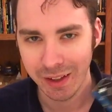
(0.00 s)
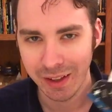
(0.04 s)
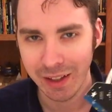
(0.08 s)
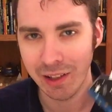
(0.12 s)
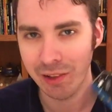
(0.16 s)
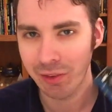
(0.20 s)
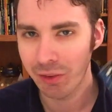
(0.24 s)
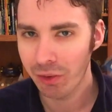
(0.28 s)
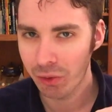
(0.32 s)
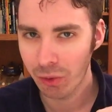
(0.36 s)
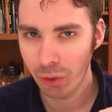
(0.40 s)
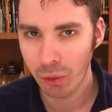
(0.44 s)

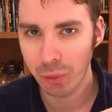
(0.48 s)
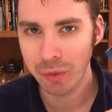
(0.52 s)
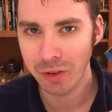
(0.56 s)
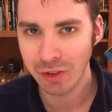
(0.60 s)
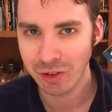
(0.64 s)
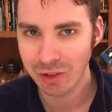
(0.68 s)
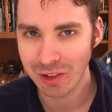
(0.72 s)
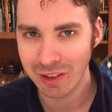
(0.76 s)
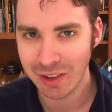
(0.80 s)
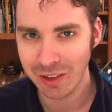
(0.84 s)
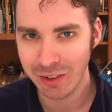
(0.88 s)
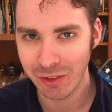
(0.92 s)
It's so
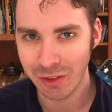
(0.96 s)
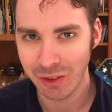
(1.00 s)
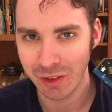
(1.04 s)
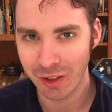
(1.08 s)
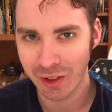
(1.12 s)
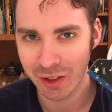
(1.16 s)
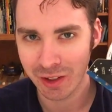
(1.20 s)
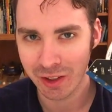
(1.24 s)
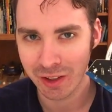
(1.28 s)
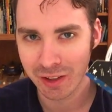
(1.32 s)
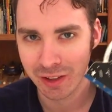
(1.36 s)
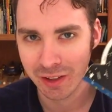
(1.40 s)
much
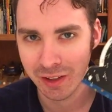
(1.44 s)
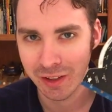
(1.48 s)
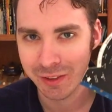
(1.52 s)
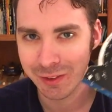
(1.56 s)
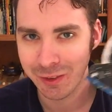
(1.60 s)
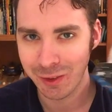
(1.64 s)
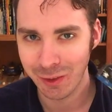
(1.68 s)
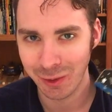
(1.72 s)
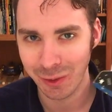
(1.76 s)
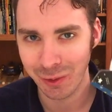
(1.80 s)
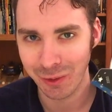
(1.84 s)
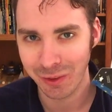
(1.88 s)
easier
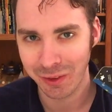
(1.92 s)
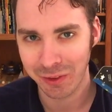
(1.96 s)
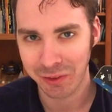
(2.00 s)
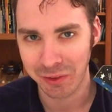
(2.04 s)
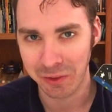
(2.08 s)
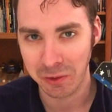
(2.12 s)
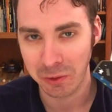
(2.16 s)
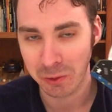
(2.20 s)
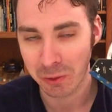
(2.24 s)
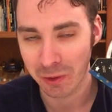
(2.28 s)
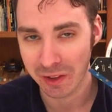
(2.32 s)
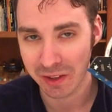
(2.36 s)
to do this
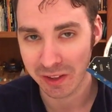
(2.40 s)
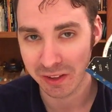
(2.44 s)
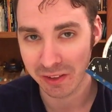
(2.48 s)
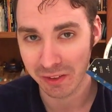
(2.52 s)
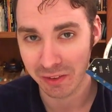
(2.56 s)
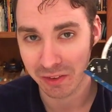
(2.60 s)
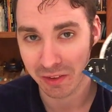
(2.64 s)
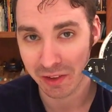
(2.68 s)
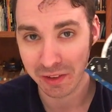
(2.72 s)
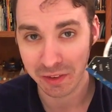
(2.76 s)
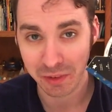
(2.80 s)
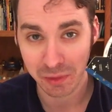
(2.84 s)
in Cricut
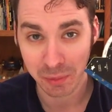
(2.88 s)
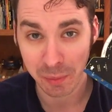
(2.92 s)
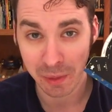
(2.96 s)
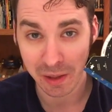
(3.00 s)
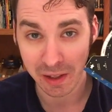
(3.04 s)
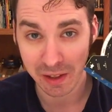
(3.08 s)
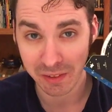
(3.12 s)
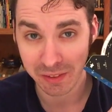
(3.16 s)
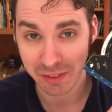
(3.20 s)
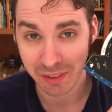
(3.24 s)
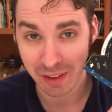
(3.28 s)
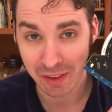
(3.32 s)
Design
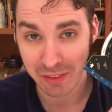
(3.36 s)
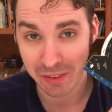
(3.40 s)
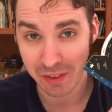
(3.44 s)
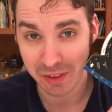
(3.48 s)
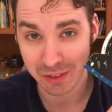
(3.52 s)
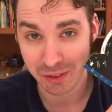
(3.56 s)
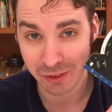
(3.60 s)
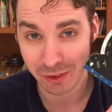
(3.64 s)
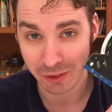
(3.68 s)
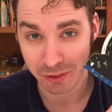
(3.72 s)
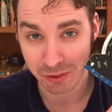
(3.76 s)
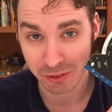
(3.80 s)
Space and
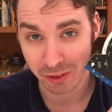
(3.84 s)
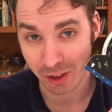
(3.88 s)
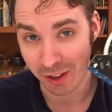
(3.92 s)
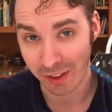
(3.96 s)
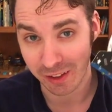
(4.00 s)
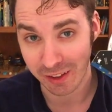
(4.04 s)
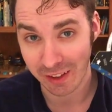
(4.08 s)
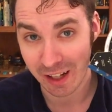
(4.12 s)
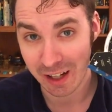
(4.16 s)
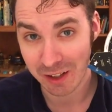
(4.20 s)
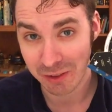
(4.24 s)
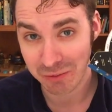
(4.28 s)
then just cut
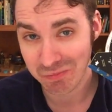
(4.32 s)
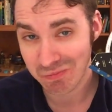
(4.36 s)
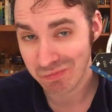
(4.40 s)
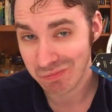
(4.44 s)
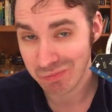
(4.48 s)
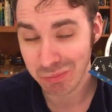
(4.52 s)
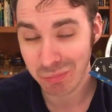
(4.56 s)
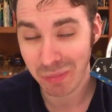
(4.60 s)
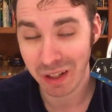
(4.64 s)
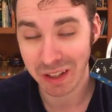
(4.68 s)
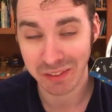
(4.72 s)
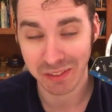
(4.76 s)
it out.
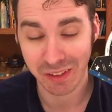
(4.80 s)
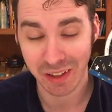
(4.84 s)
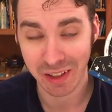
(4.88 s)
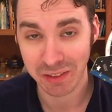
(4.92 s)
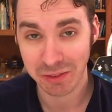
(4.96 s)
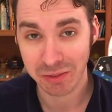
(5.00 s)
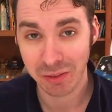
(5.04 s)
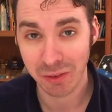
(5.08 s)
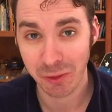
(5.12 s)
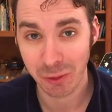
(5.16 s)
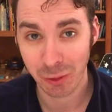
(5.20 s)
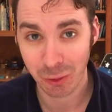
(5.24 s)
Made
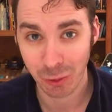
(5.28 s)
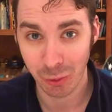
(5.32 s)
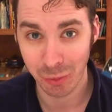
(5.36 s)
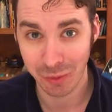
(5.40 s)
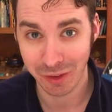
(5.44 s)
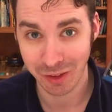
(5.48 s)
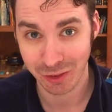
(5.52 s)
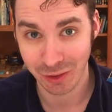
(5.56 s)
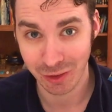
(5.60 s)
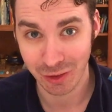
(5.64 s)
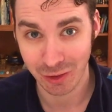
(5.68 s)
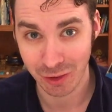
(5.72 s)
life so
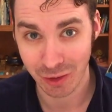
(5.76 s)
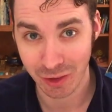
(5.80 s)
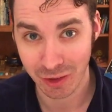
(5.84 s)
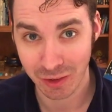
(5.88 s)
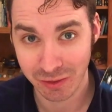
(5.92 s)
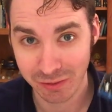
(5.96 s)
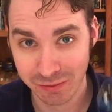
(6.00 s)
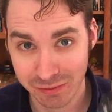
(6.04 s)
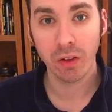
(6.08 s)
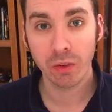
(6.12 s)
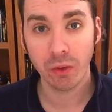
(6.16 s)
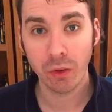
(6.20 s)
much
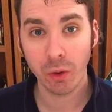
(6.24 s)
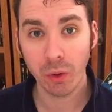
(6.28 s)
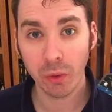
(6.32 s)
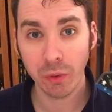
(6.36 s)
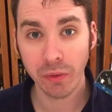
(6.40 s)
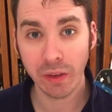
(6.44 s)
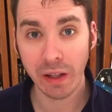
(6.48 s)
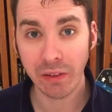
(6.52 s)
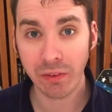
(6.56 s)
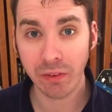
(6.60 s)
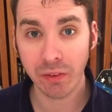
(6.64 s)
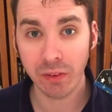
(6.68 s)
easier. So
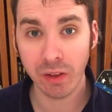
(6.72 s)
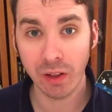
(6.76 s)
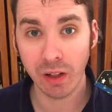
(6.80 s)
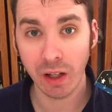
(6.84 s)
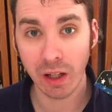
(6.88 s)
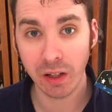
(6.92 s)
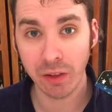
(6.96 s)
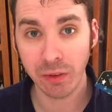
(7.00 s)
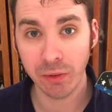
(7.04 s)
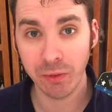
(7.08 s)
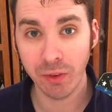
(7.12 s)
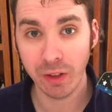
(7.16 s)
that's
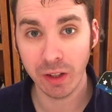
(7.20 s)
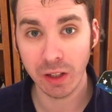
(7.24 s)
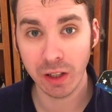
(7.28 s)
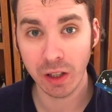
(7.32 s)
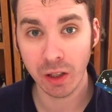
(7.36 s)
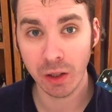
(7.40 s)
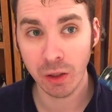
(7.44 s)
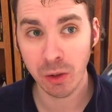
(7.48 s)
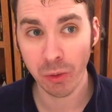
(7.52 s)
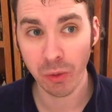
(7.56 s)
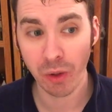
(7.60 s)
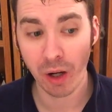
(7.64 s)
today's
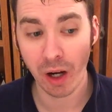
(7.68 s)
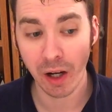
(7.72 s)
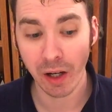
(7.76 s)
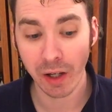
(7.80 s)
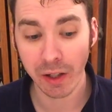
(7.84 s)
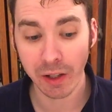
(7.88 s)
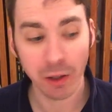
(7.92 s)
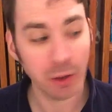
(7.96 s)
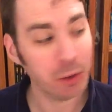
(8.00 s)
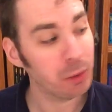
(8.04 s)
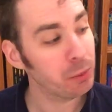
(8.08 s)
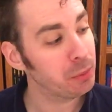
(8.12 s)
video.
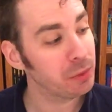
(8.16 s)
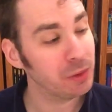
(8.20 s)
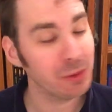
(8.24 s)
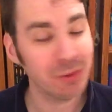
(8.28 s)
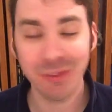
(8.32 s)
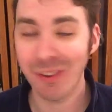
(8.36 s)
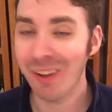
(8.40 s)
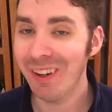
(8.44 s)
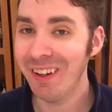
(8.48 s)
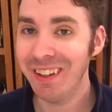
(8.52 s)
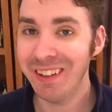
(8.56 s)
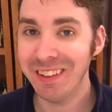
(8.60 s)
I hope you
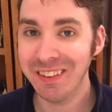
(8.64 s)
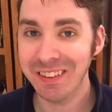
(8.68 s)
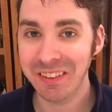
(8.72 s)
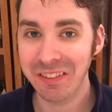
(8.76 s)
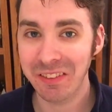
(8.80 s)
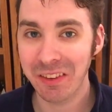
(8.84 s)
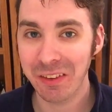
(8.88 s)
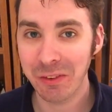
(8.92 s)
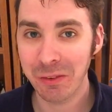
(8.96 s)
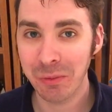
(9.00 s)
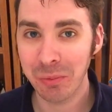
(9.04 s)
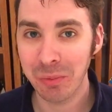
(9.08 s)
find
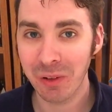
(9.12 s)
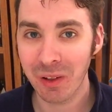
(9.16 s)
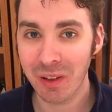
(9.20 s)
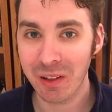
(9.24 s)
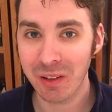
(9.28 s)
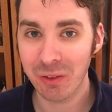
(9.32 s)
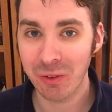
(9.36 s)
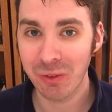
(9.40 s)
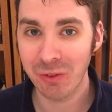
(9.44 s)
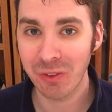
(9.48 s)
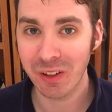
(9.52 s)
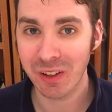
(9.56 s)
this
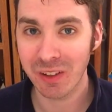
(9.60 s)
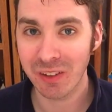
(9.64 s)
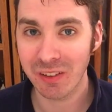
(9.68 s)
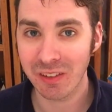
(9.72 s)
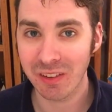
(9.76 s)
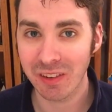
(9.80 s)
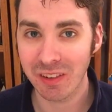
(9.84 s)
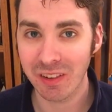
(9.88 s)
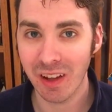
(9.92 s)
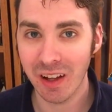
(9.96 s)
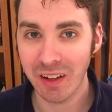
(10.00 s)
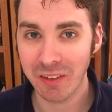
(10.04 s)
planisphere
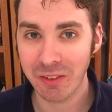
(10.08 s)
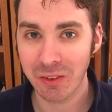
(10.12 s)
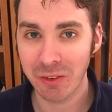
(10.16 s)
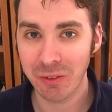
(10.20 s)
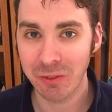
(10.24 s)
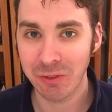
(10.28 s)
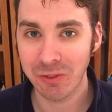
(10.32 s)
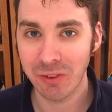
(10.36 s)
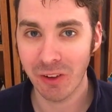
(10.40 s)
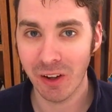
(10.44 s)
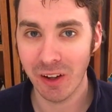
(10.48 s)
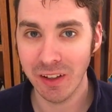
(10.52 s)
lots
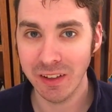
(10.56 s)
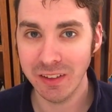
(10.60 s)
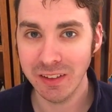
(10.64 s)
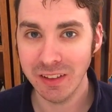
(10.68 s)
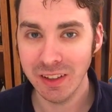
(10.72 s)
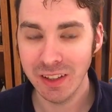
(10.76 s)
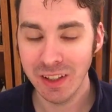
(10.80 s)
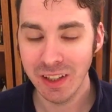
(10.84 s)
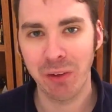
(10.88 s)
of fun.